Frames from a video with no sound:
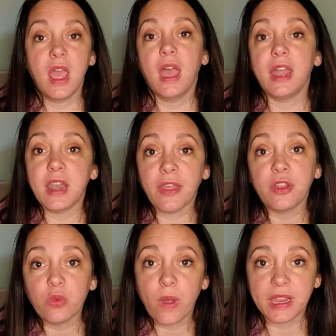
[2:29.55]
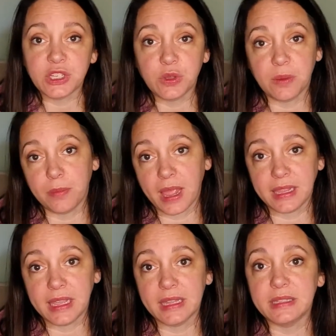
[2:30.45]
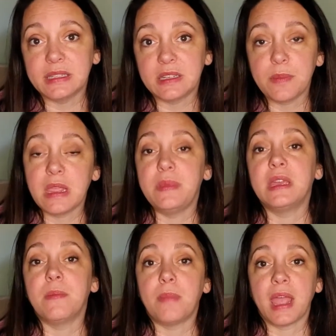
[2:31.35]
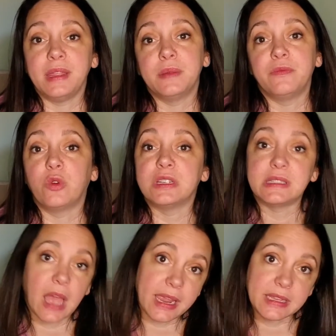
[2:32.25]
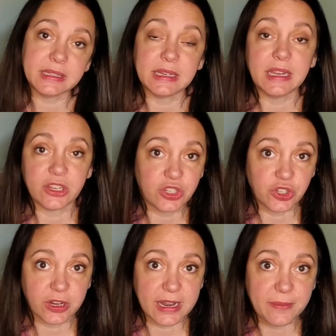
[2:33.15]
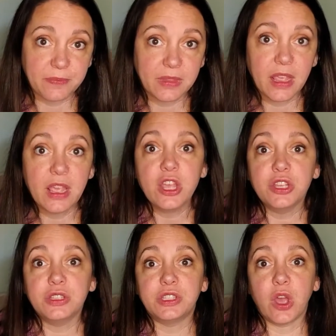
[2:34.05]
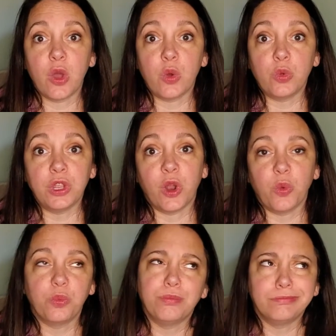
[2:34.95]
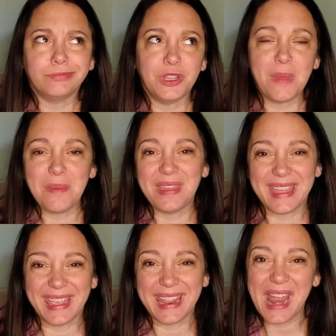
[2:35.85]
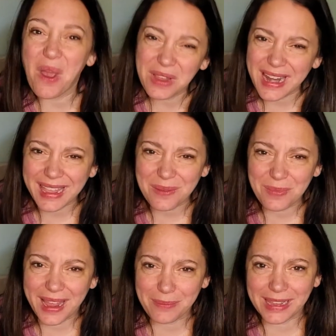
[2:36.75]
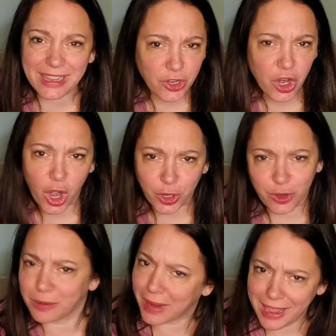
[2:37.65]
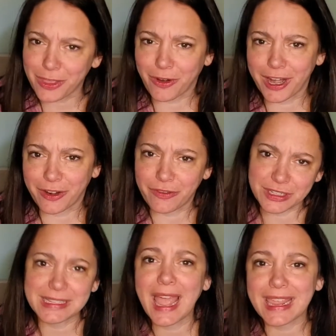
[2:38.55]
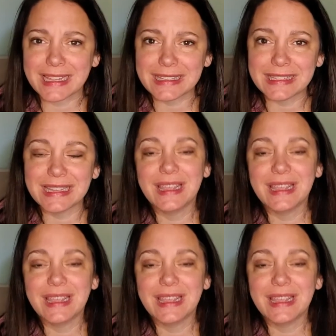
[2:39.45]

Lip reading: Another way to combine kids is to maybe combine them for science and history. So, you may be thinking, how can I combine my kindergartner and my eighth grader for science